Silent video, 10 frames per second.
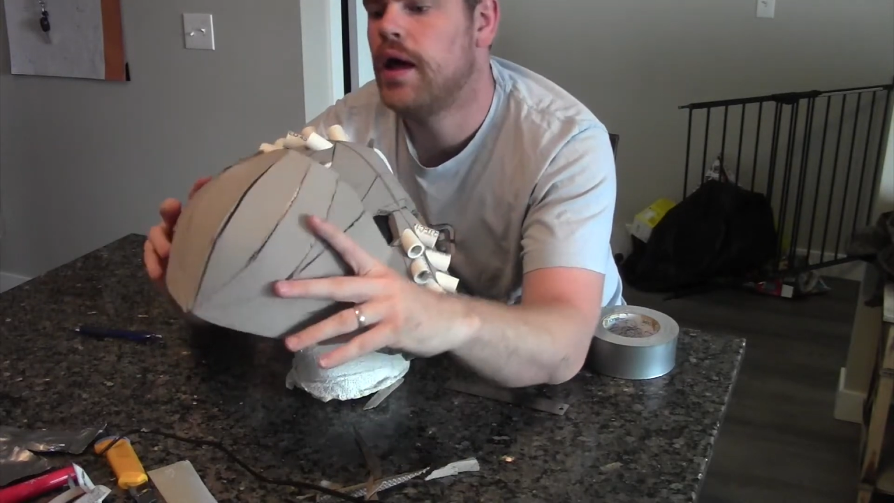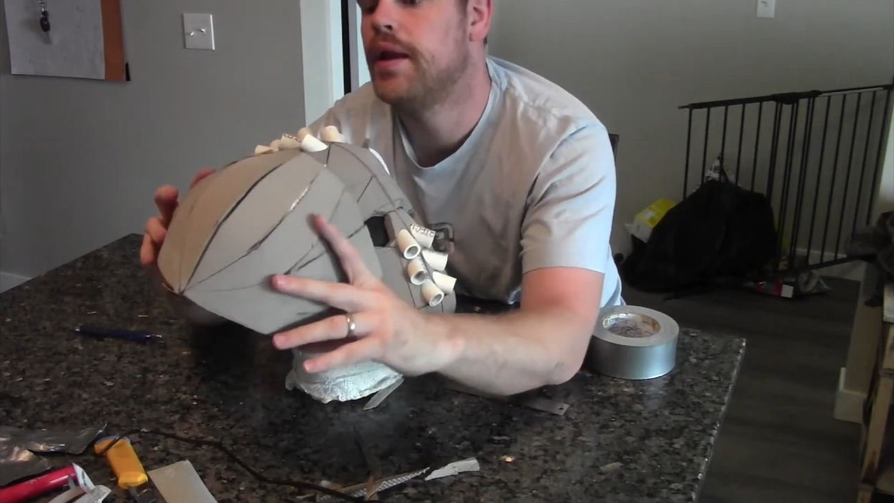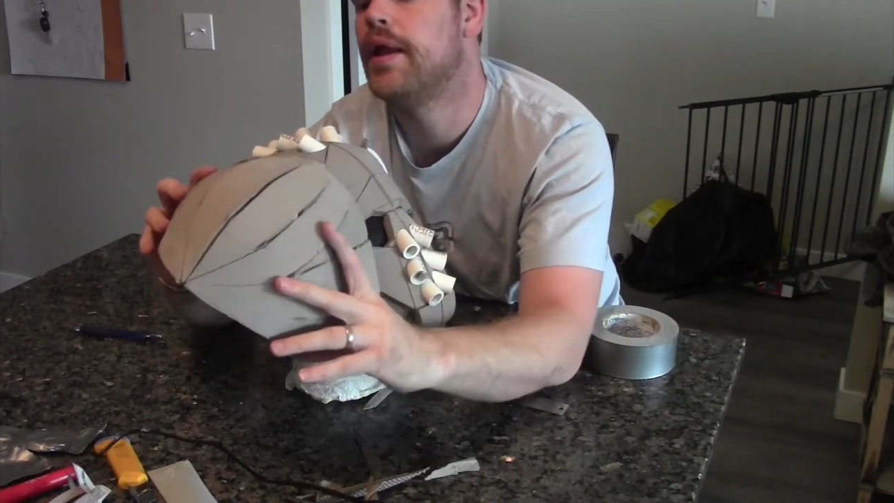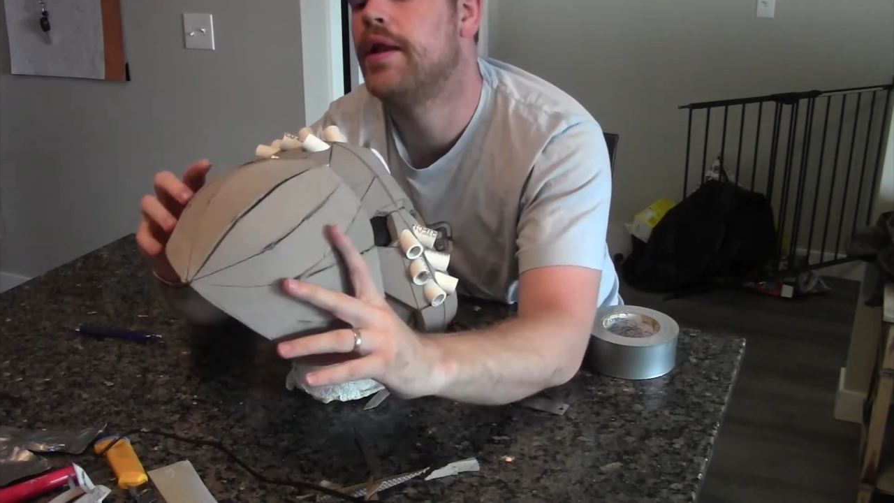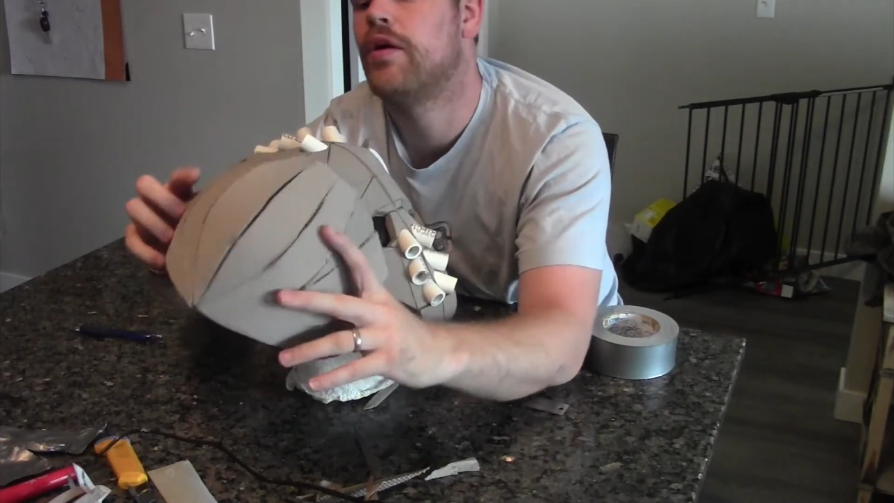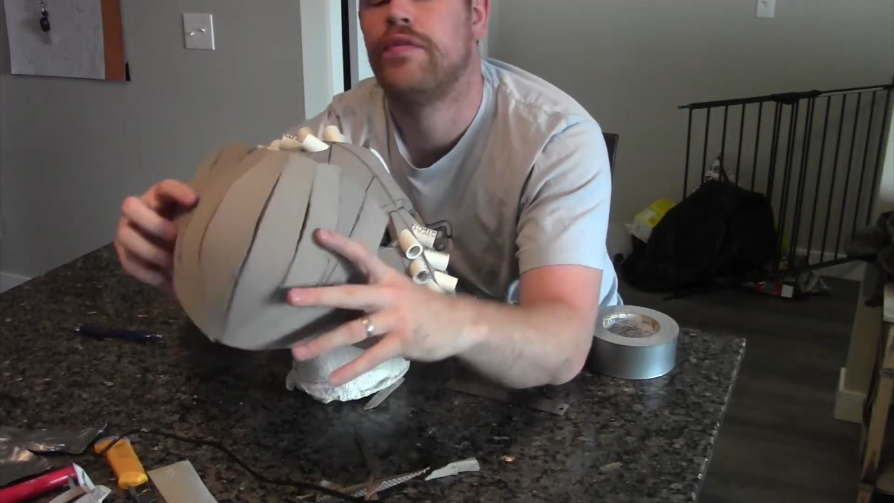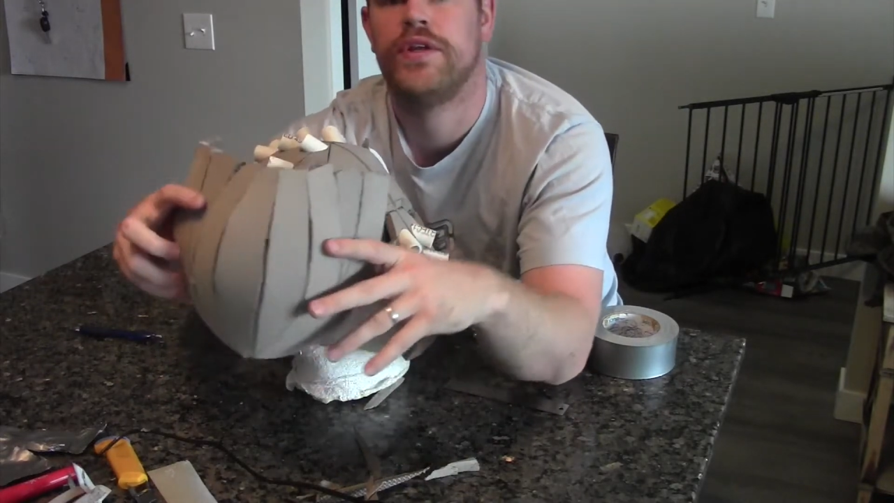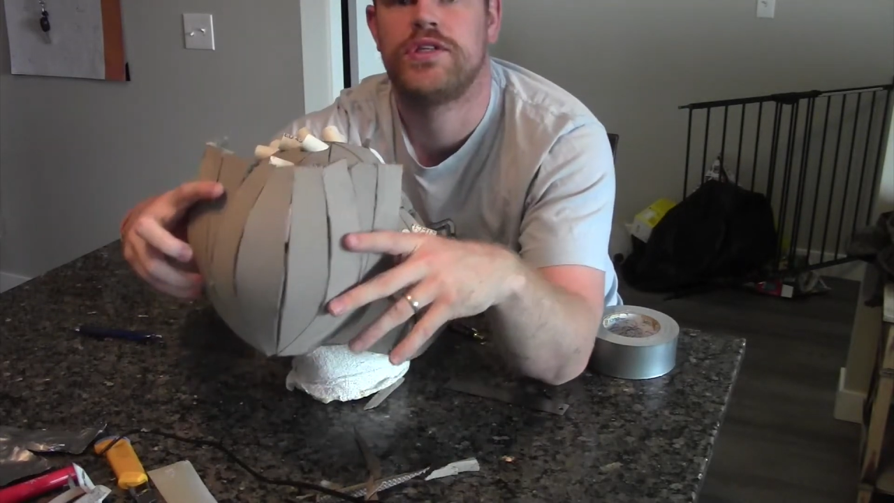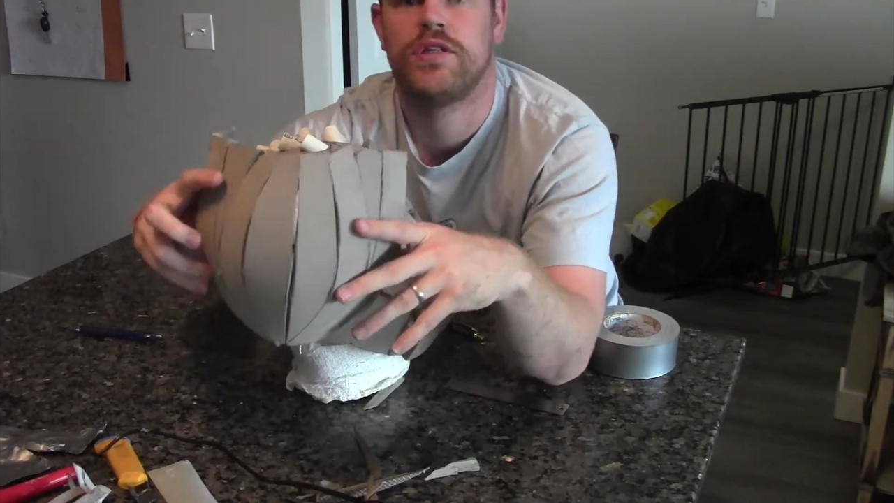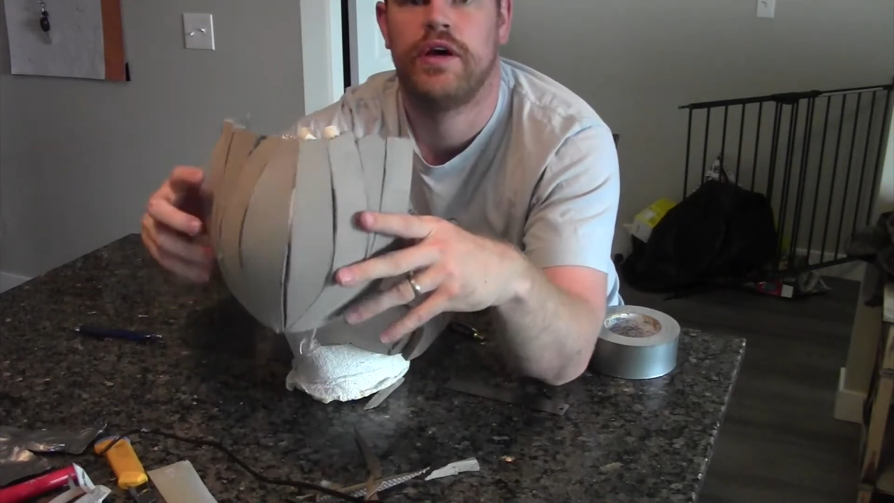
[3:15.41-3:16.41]
And then on
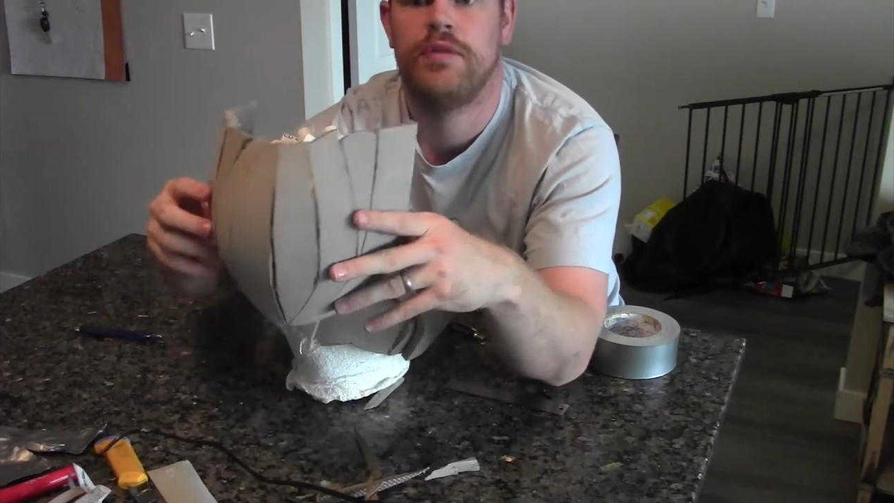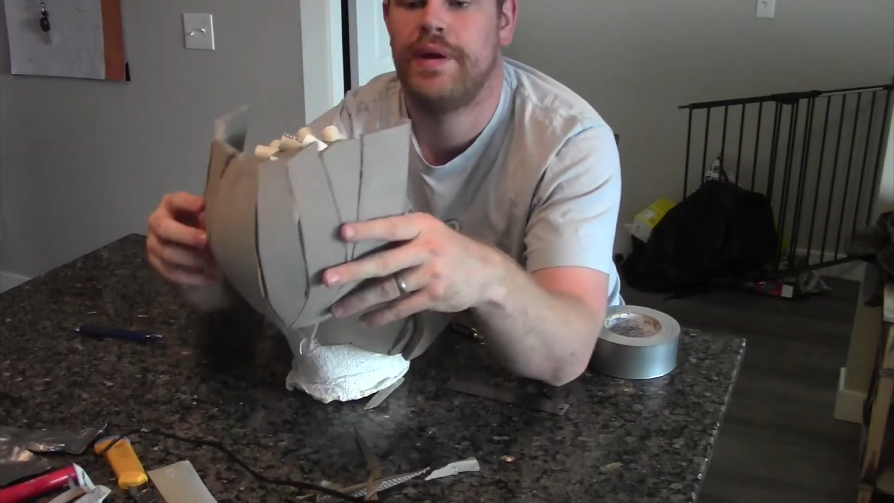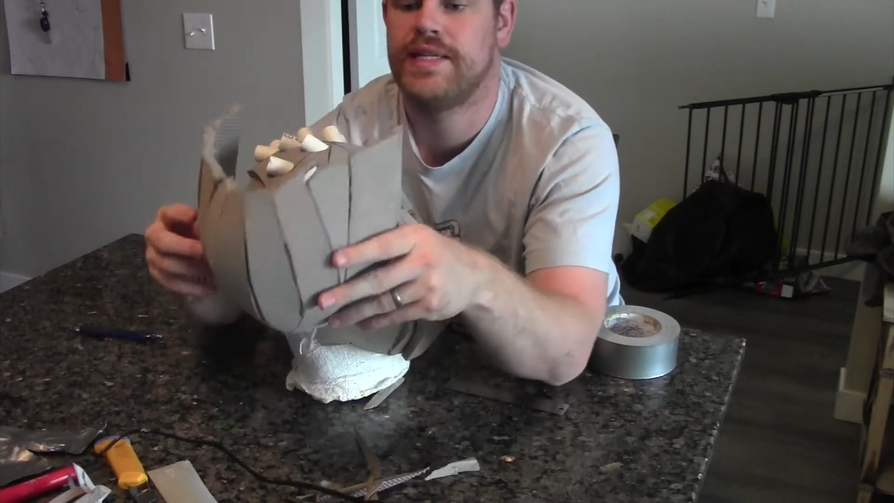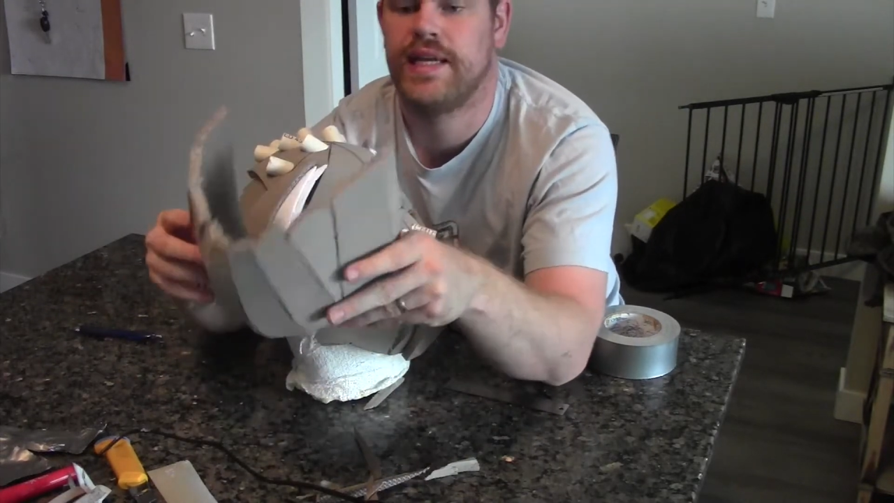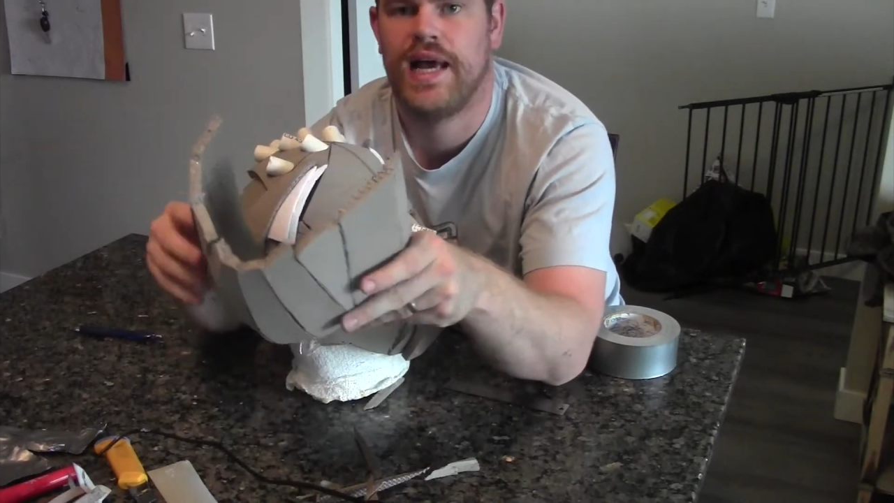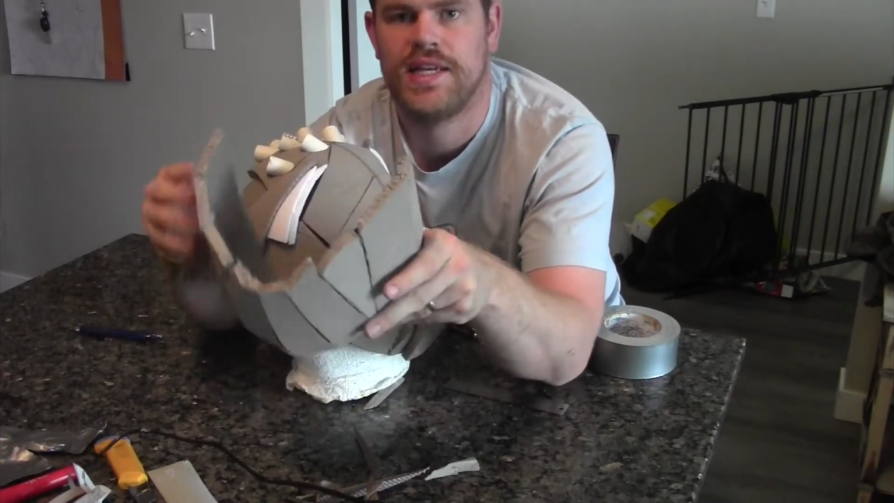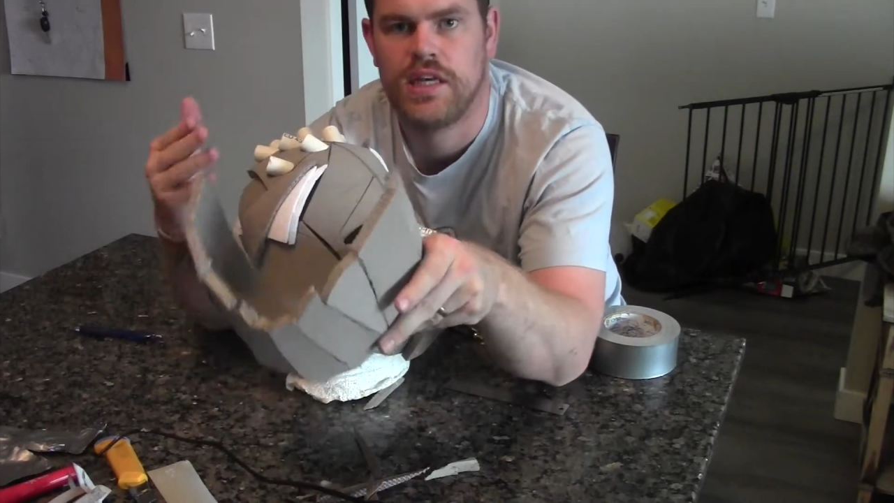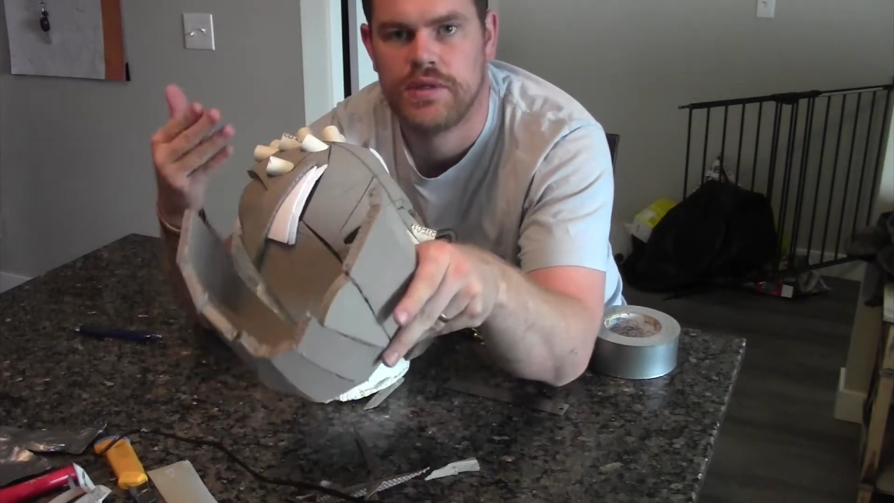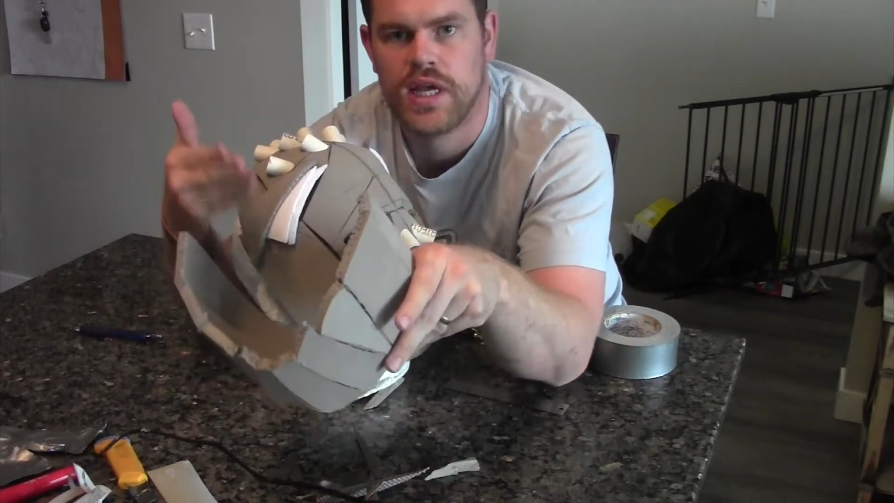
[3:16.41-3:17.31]
this side, basically as I was